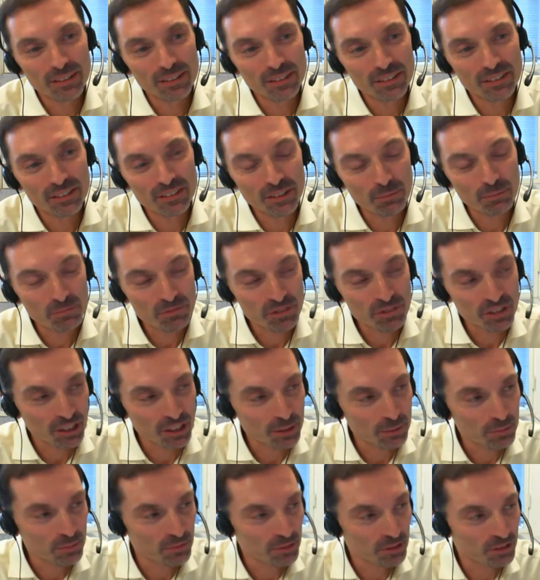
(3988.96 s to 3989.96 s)

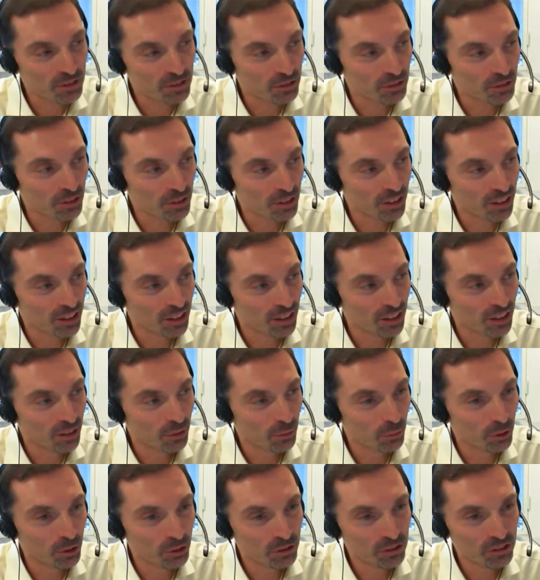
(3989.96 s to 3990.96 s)
sometimes
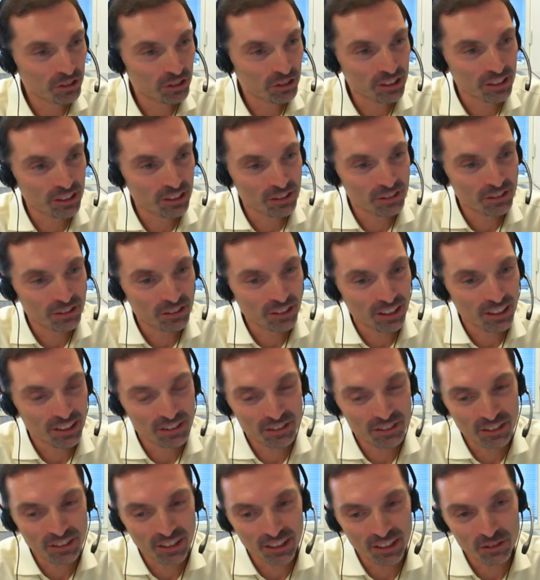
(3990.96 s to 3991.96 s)
we're seen as
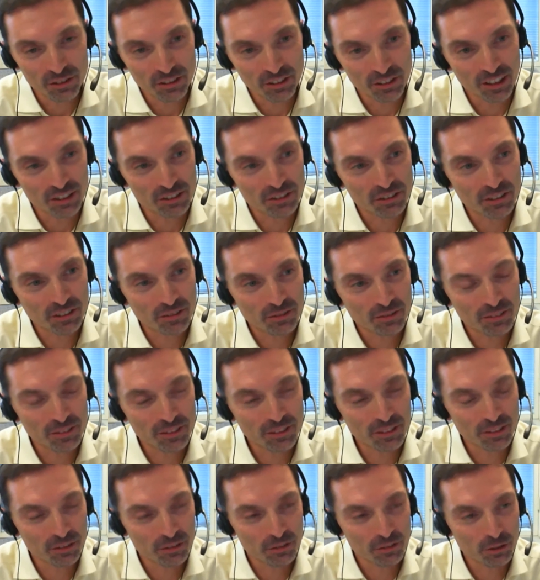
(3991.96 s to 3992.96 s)

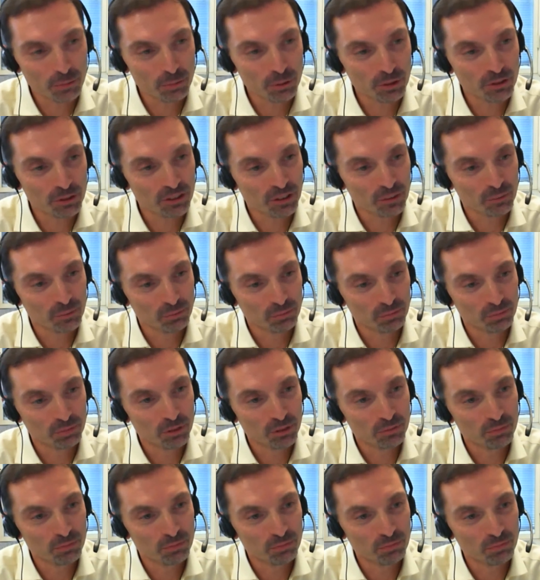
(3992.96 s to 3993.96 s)
contributing
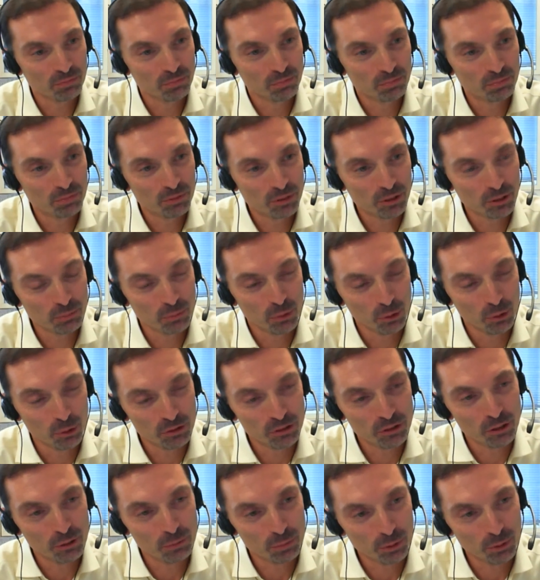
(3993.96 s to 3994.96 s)
more
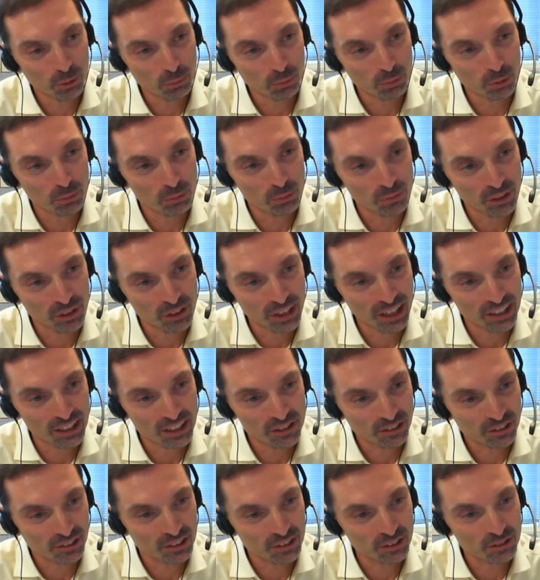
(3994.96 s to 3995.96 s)
to the problem than
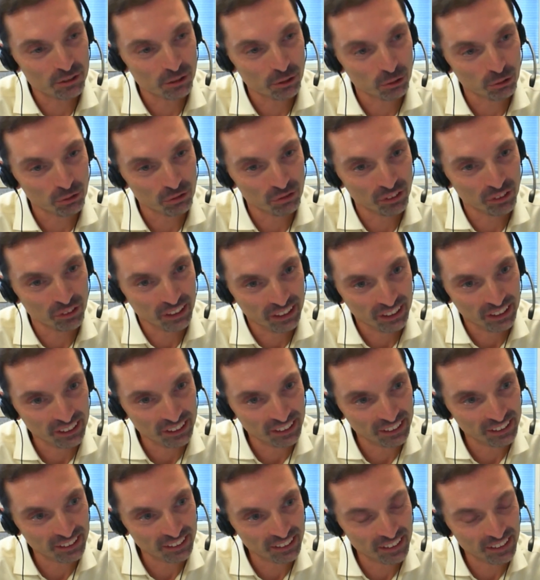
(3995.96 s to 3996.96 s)
actually solving it.
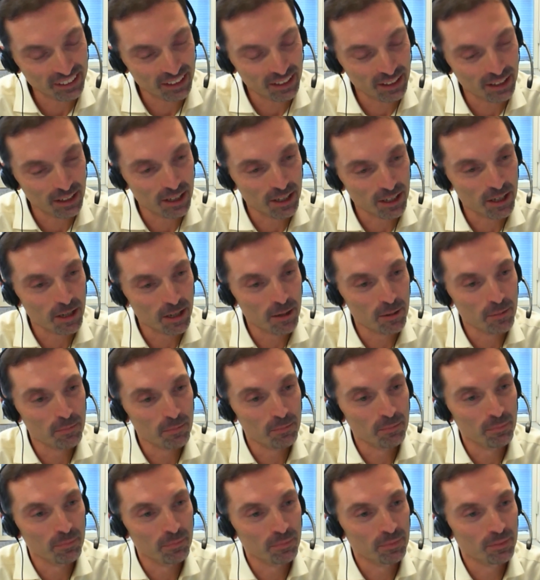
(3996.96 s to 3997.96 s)

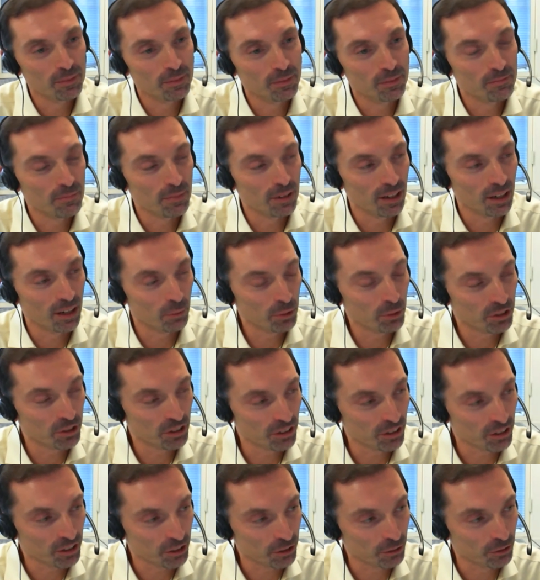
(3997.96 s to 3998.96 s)
I would
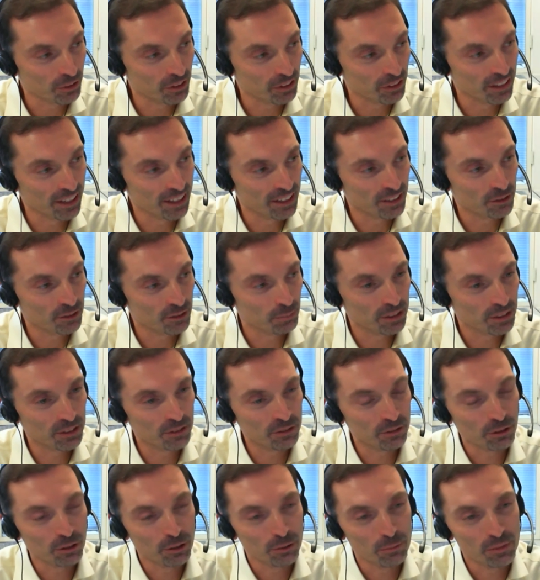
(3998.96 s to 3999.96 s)
argue that that's
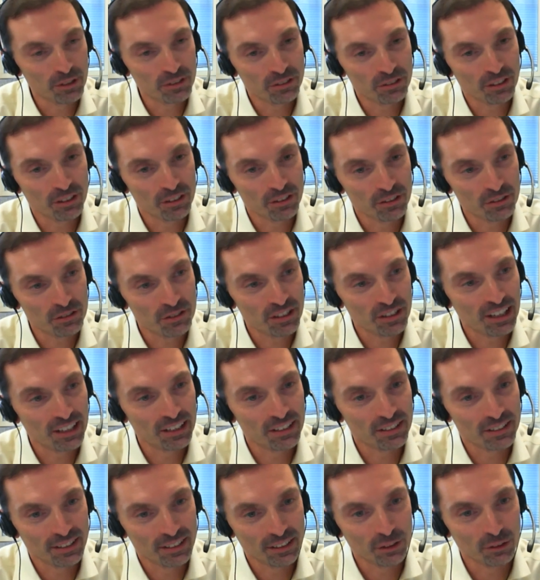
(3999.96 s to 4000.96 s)
based on a
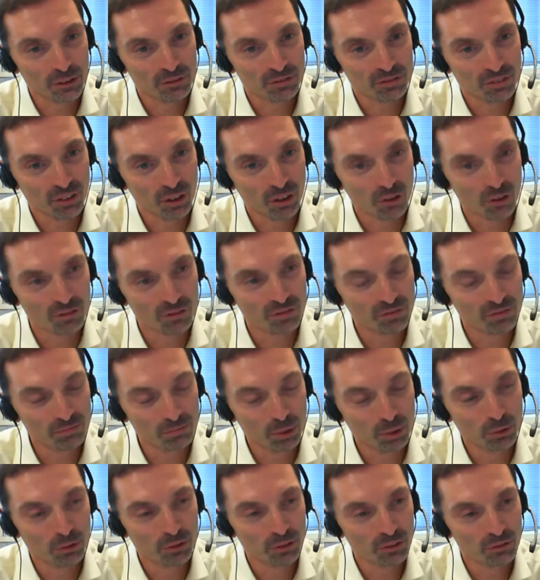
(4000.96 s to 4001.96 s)
misunderstanding of
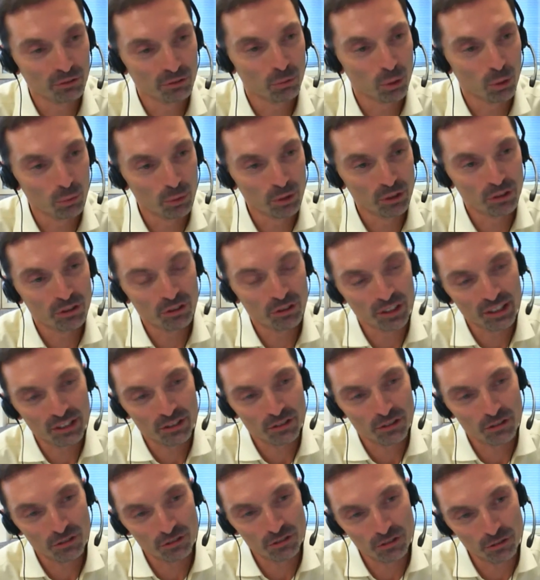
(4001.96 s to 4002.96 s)
both of what we're trying
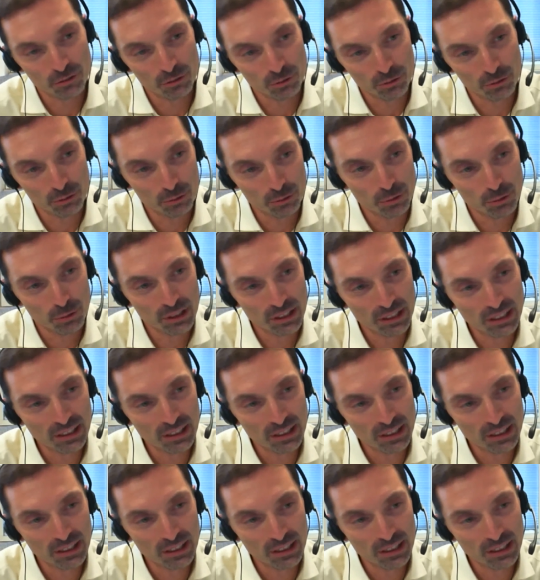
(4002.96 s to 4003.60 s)
to do